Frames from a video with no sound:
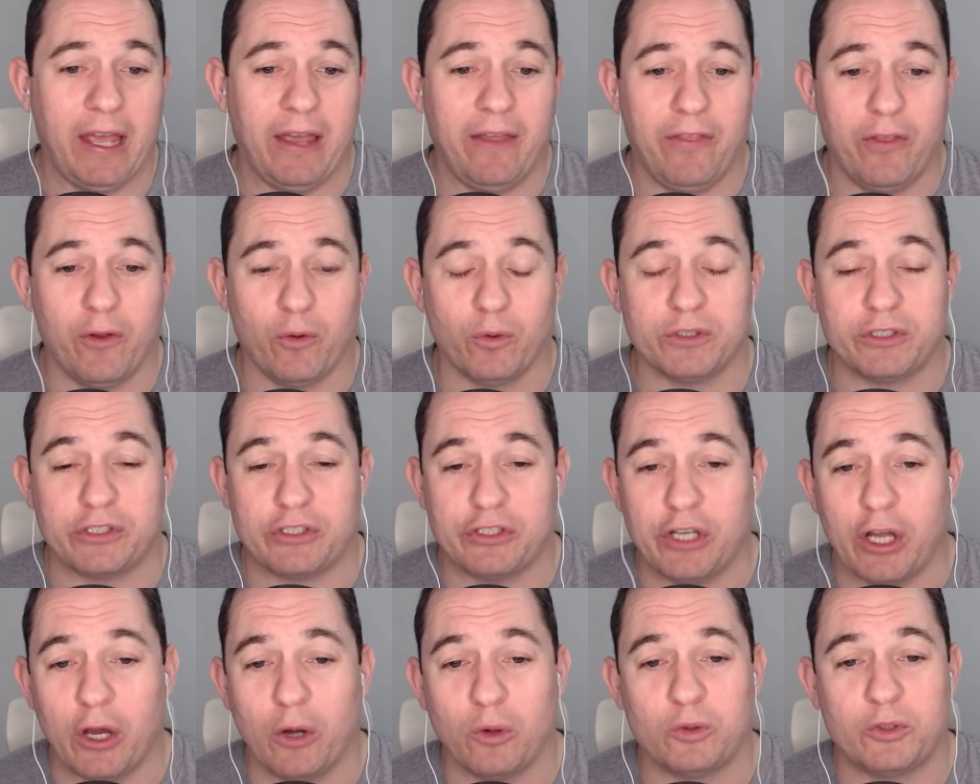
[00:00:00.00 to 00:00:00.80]
there was
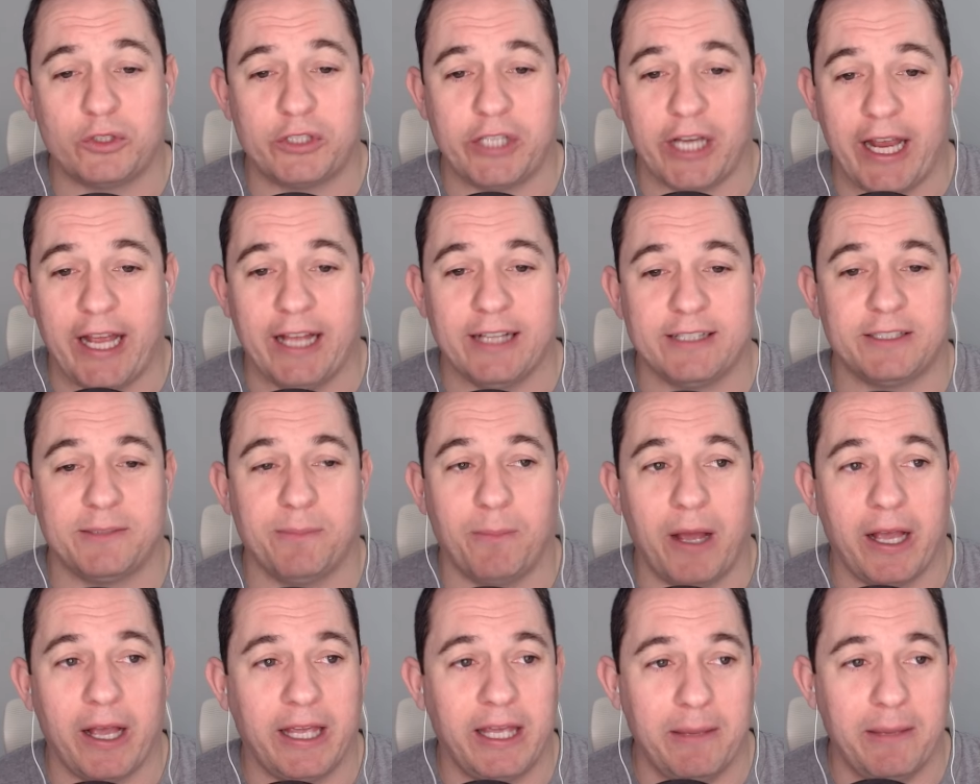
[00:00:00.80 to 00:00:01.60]
no chance
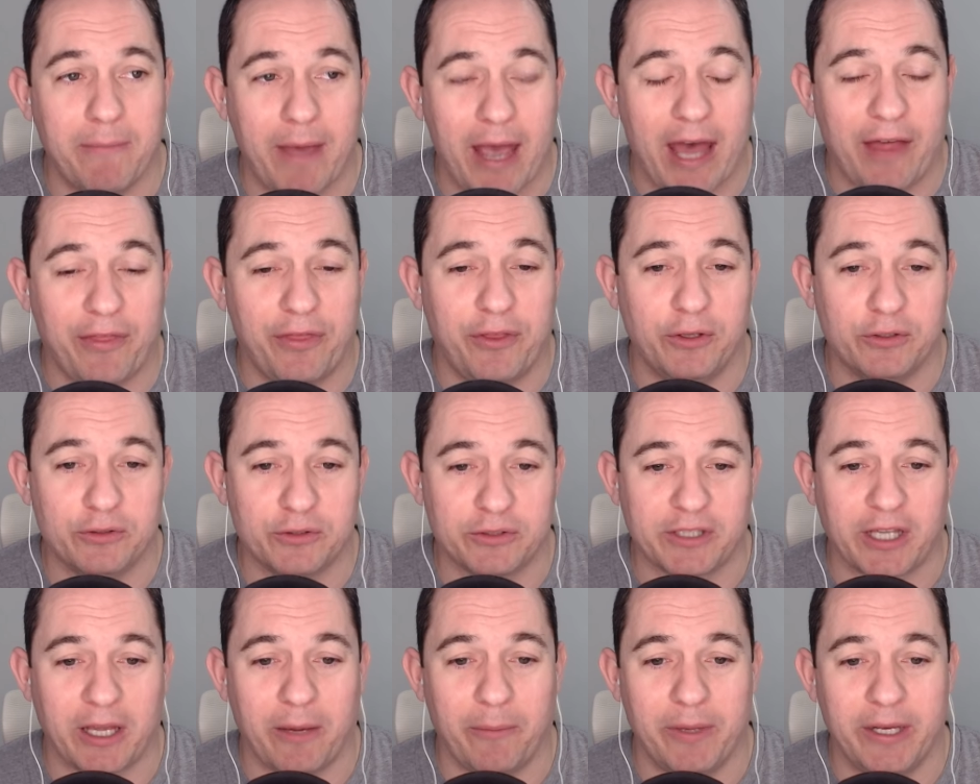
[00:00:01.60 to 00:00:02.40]
Mikey Matthews
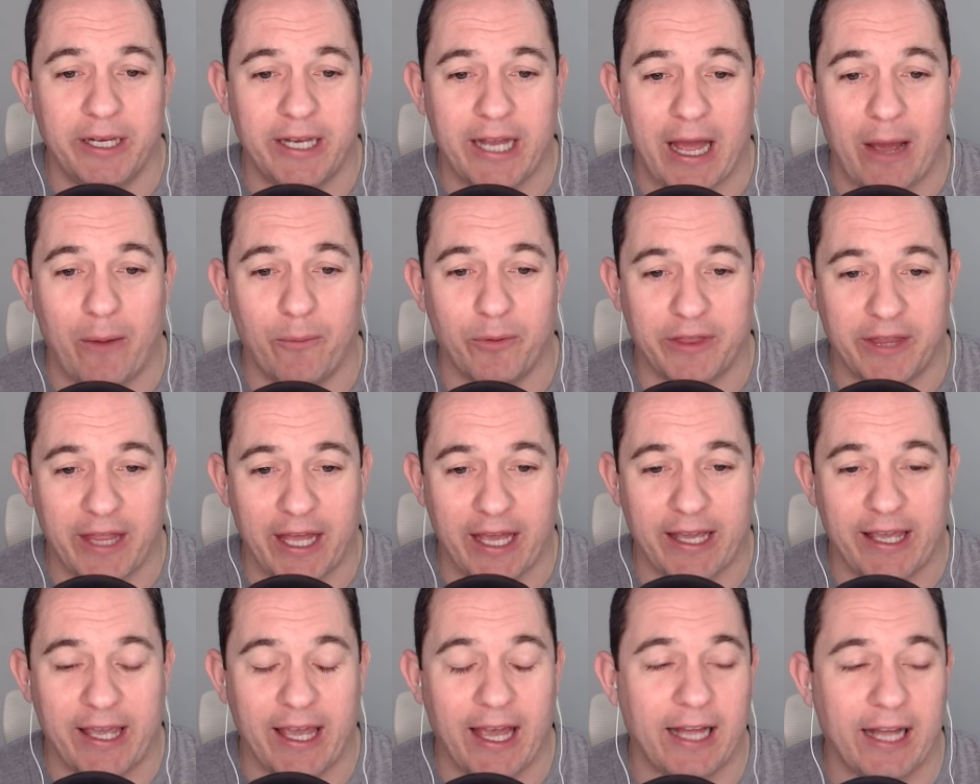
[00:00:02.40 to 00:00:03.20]
was coming down with
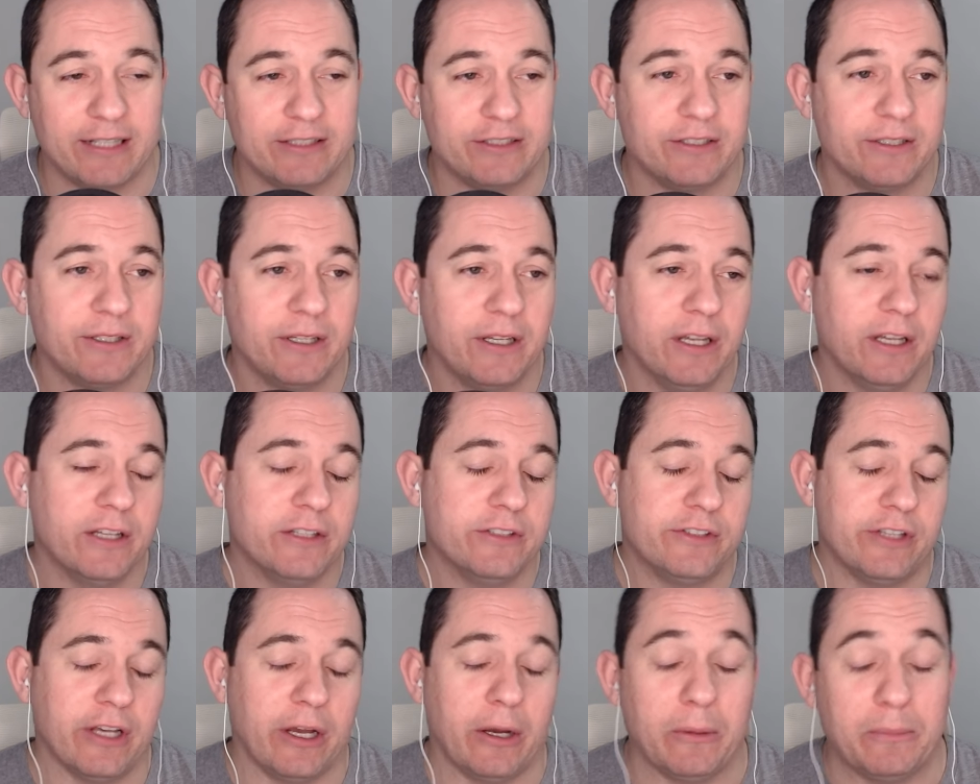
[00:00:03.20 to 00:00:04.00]
that catch.
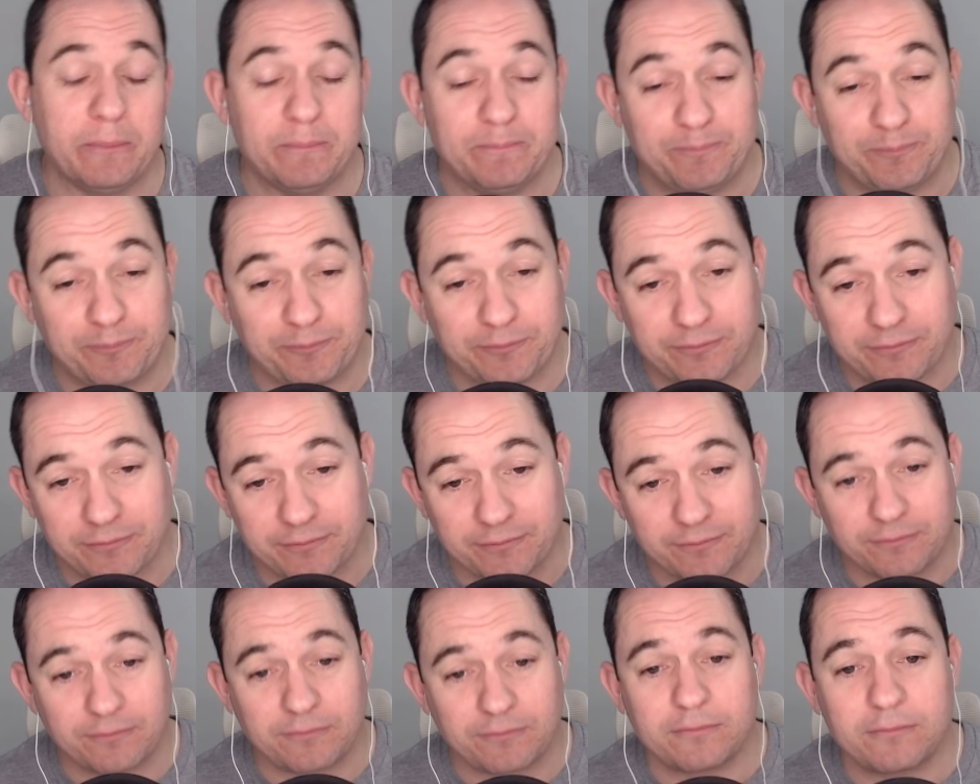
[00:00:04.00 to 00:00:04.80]
So
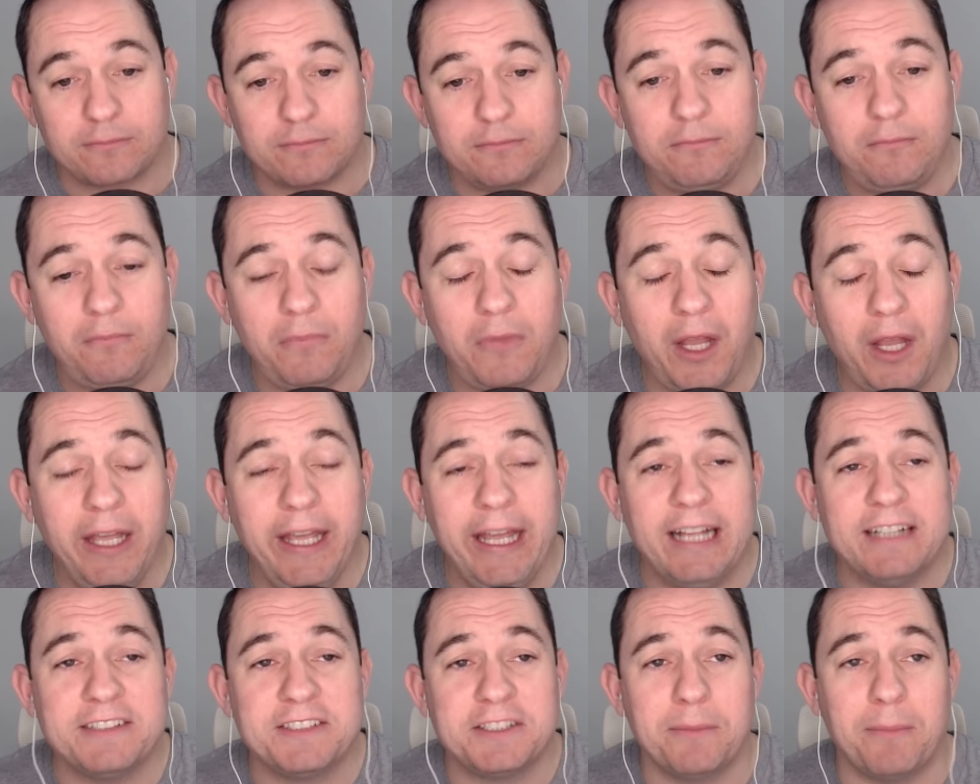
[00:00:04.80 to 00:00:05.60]
he
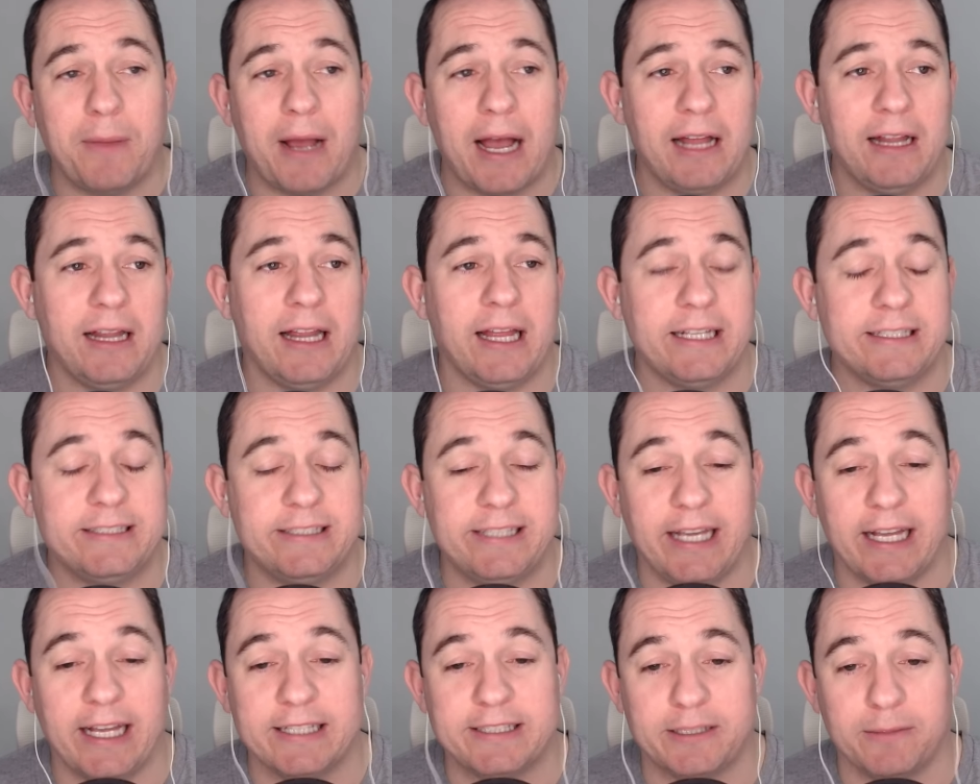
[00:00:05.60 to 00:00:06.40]
had some highlights.
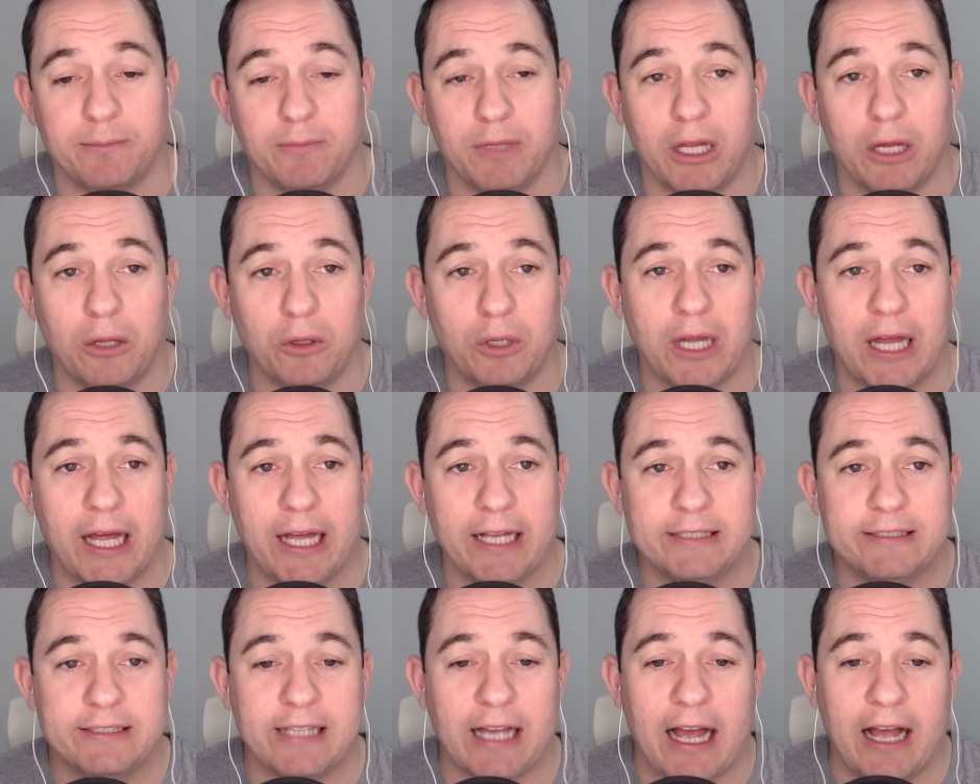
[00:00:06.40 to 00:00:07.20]
He had some
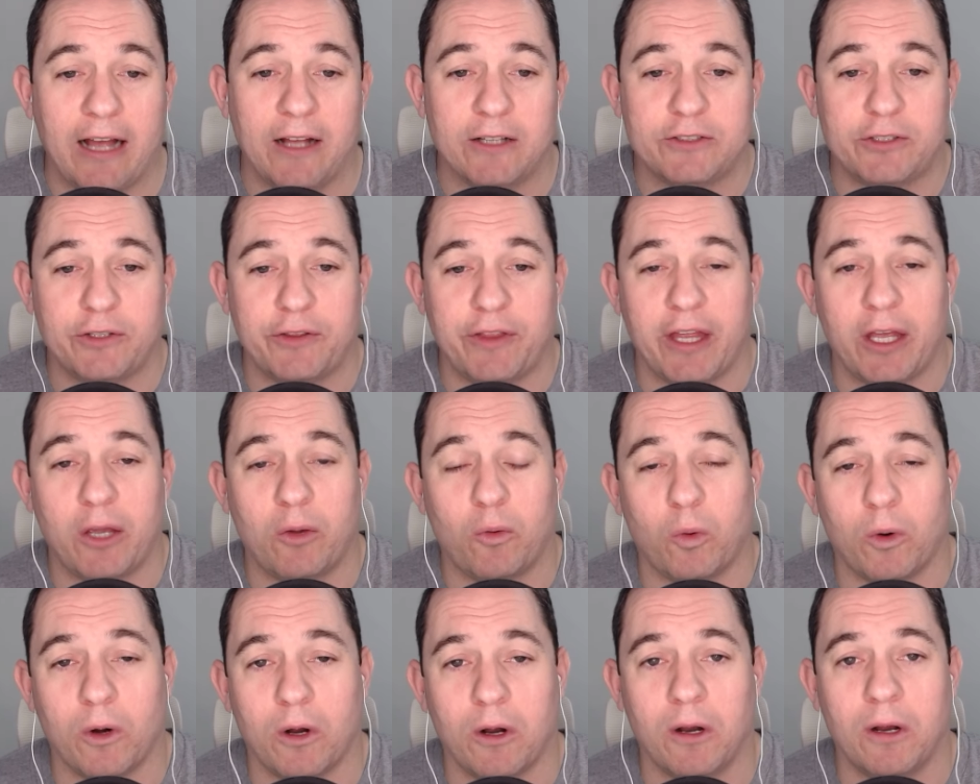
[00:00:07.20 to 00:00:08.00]
lowlights. I also think
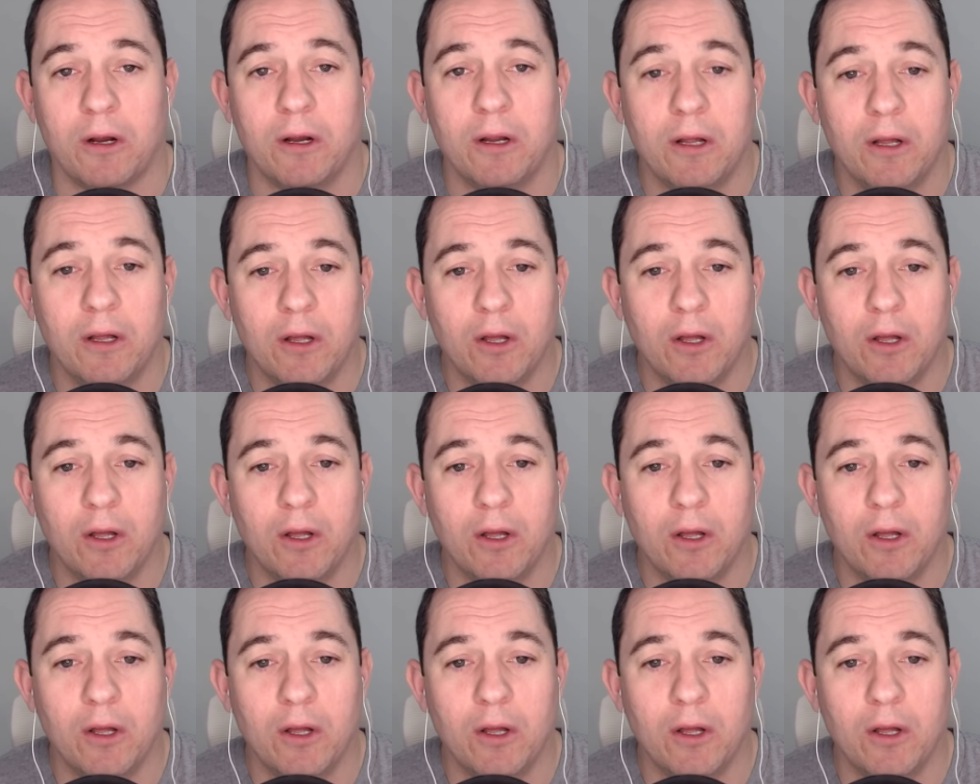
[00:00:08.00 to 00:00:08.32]
we're